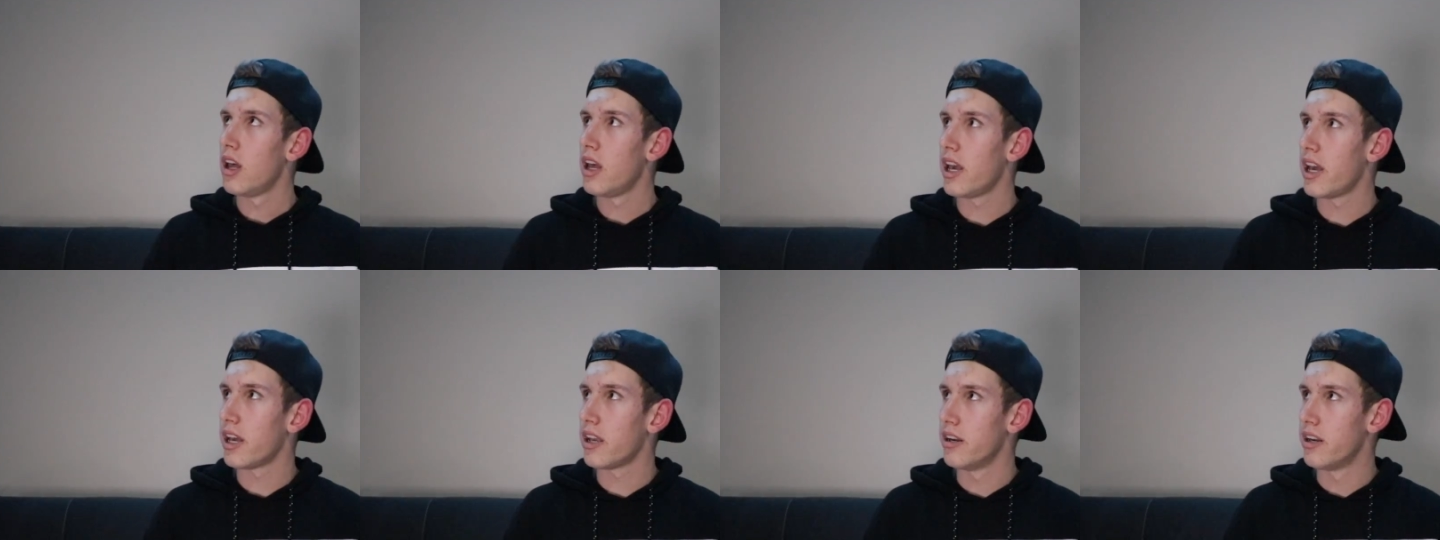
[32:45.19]

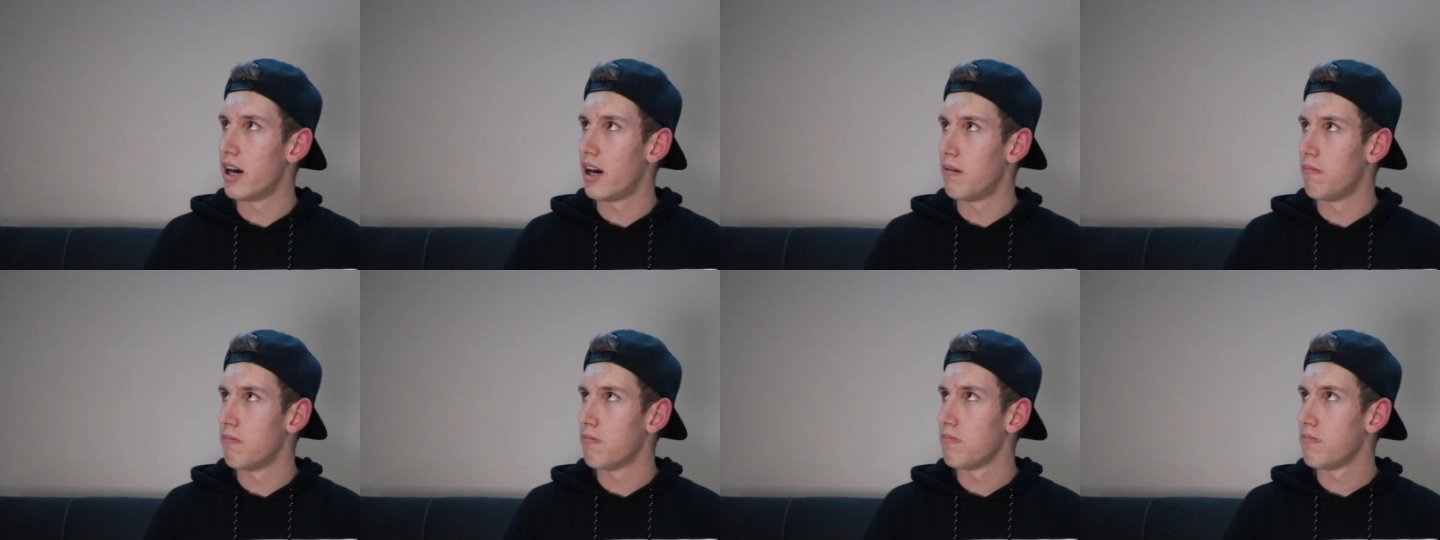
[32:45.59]
and
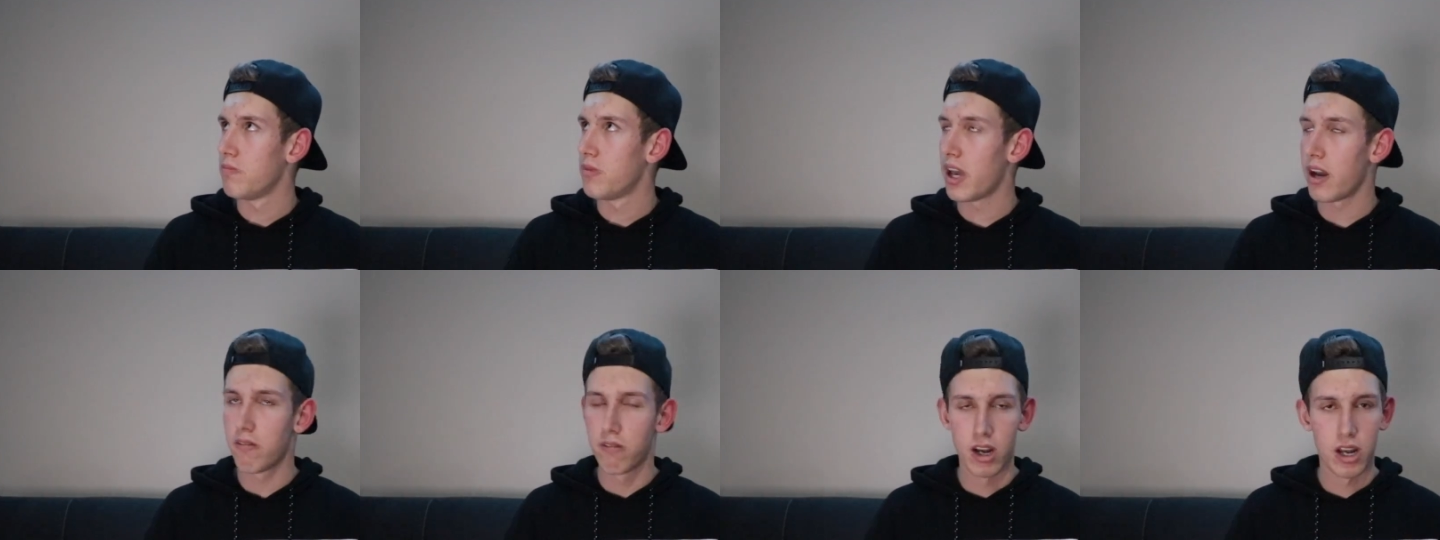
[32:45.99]

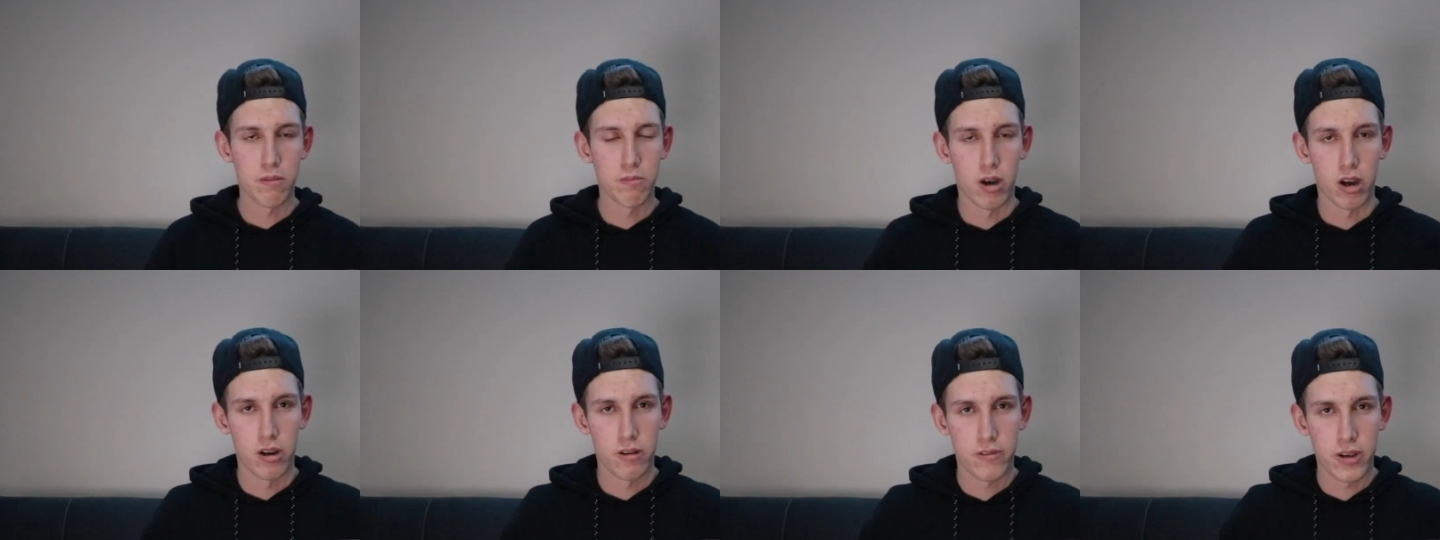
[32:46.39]
that really
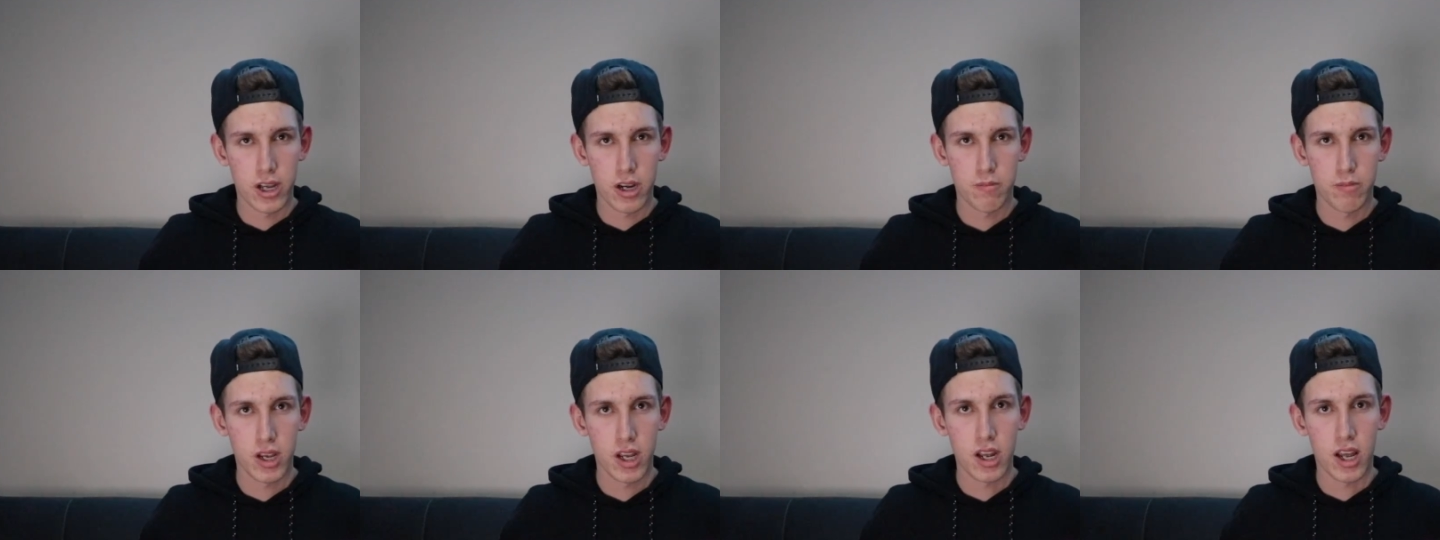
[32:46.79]

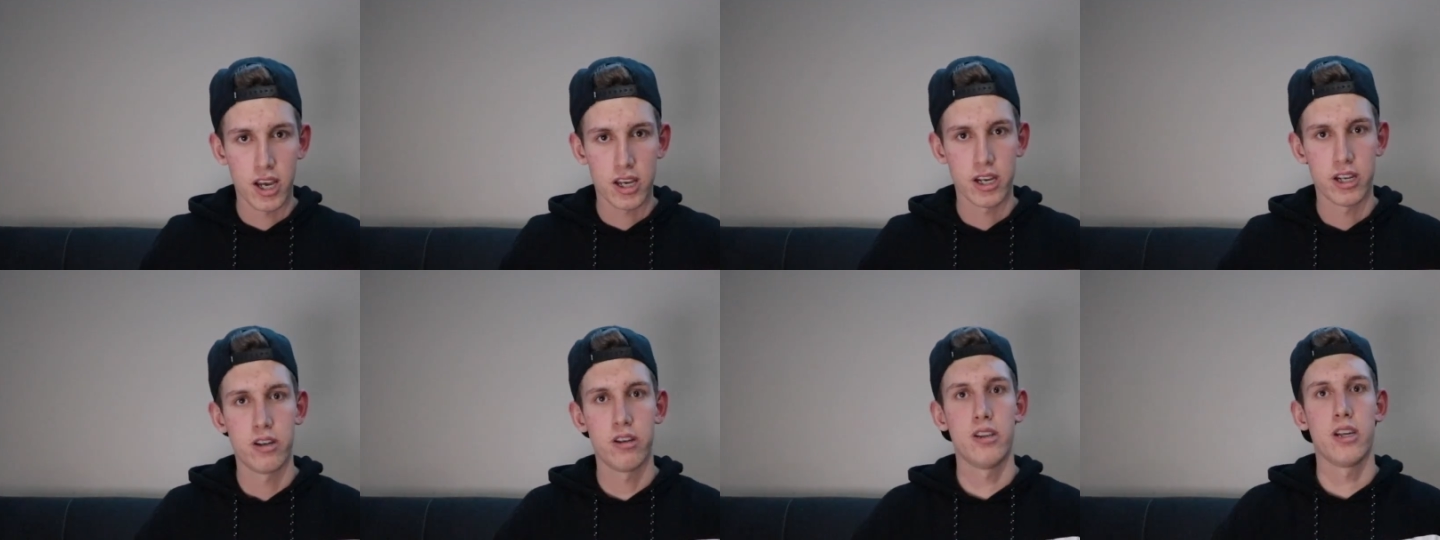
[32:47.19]
motivated me.
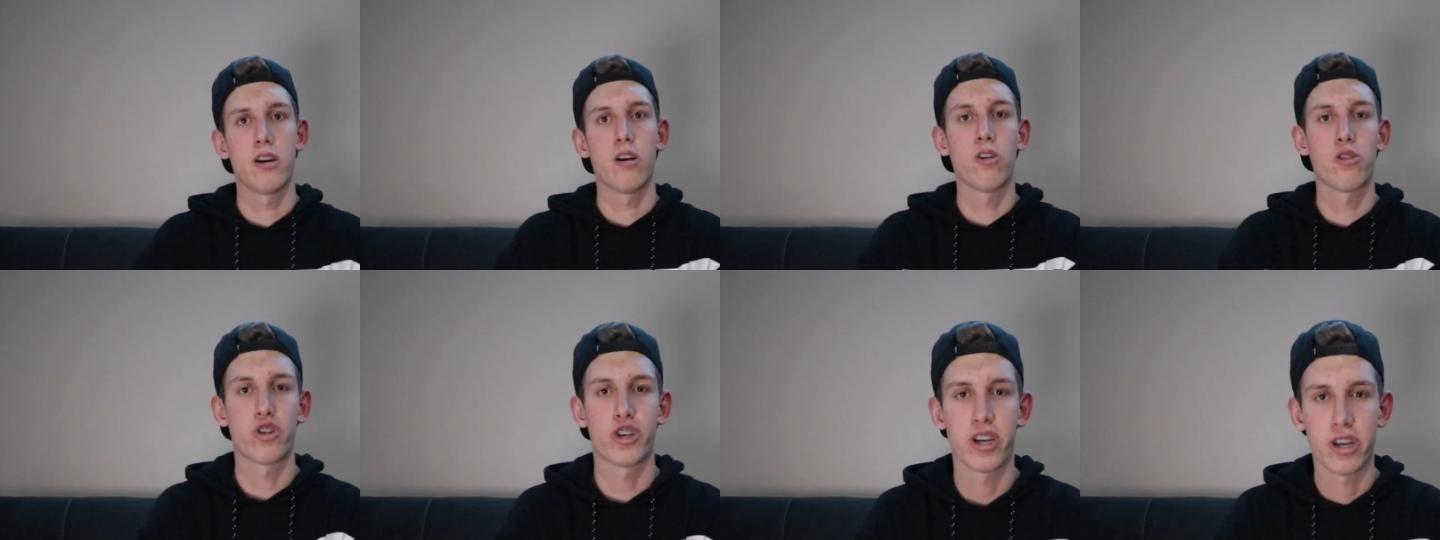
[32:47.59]
Like I know they
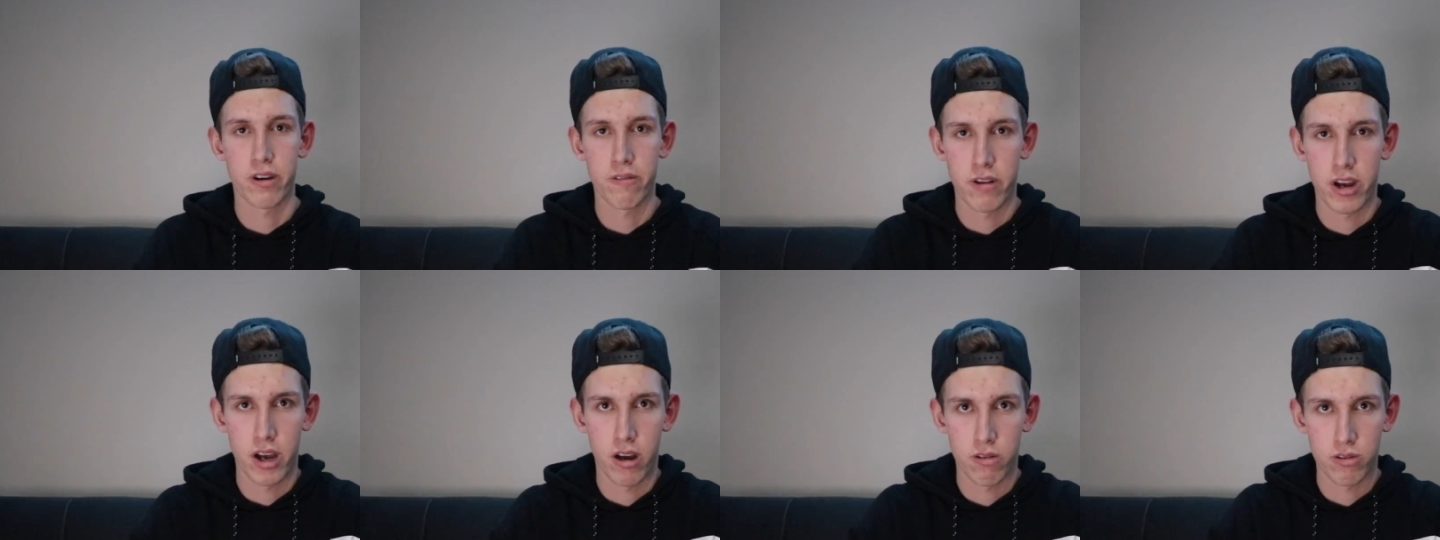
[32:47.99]
got shared
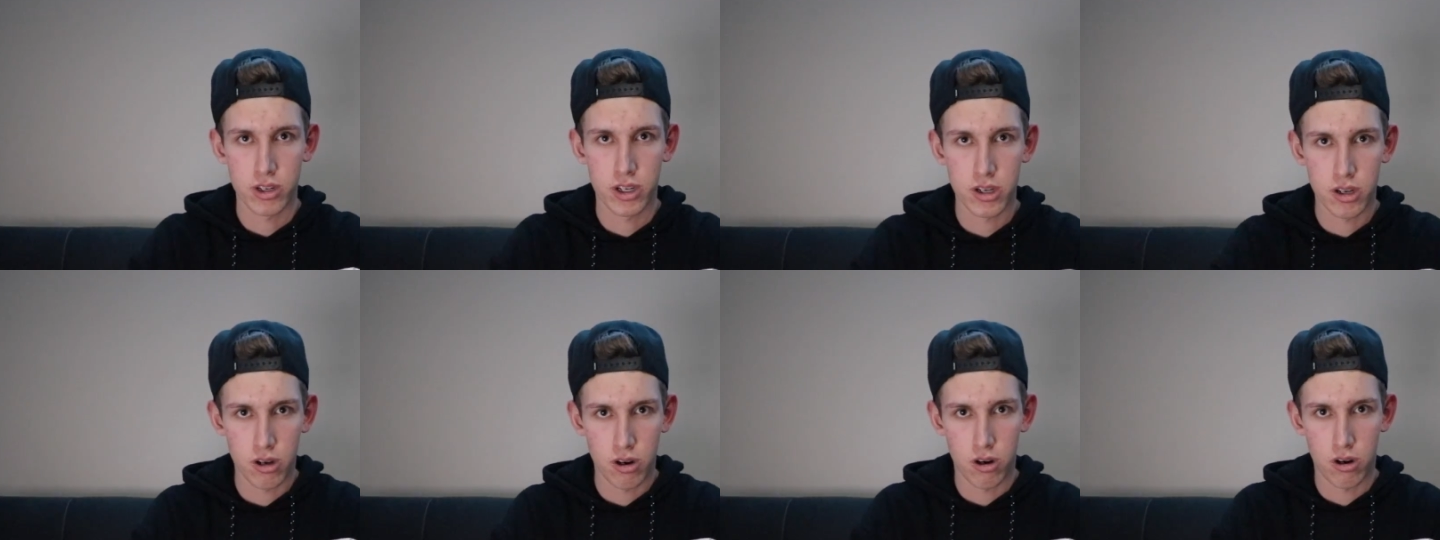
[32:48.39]

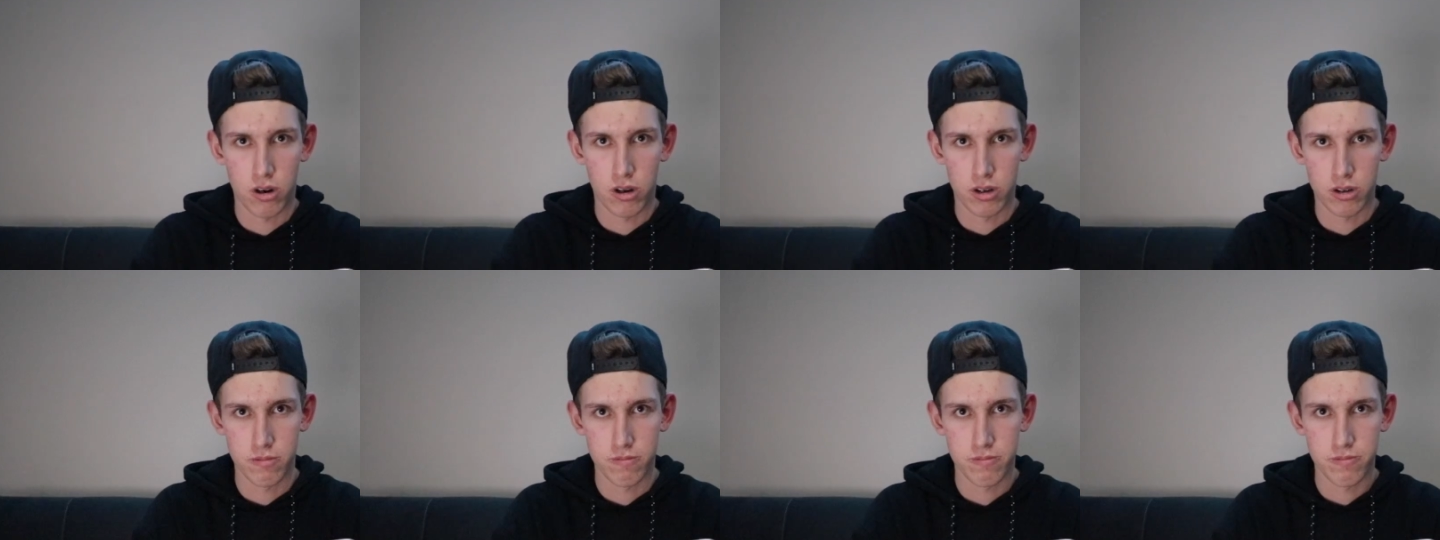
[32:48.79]
around
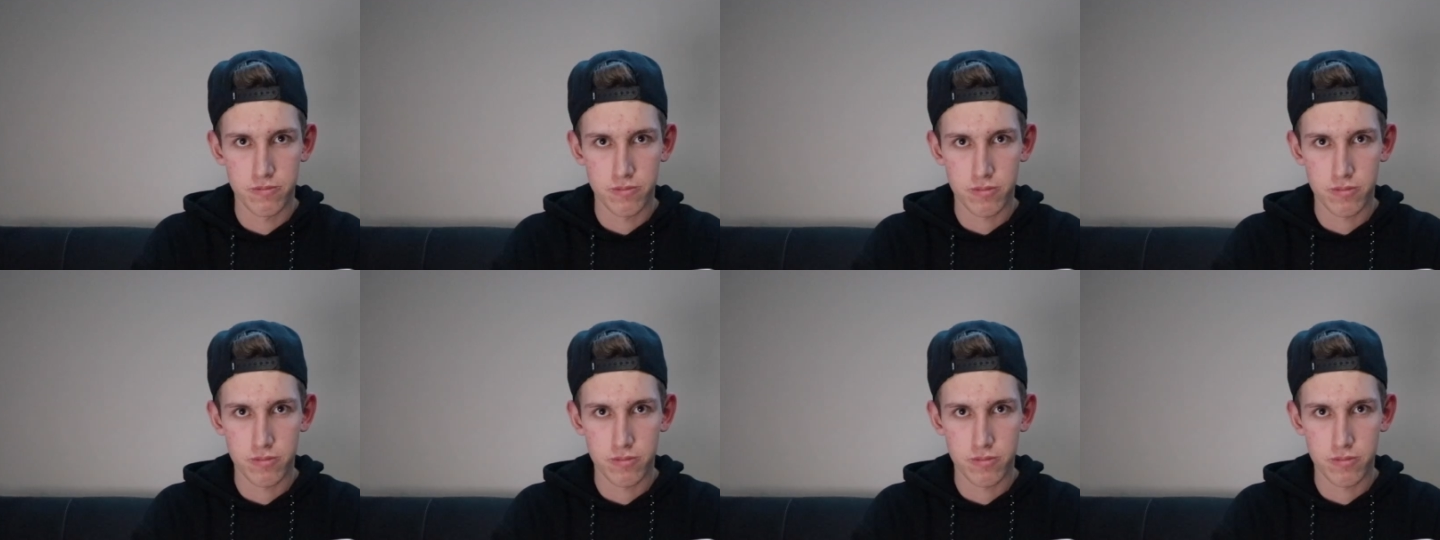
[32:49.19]
on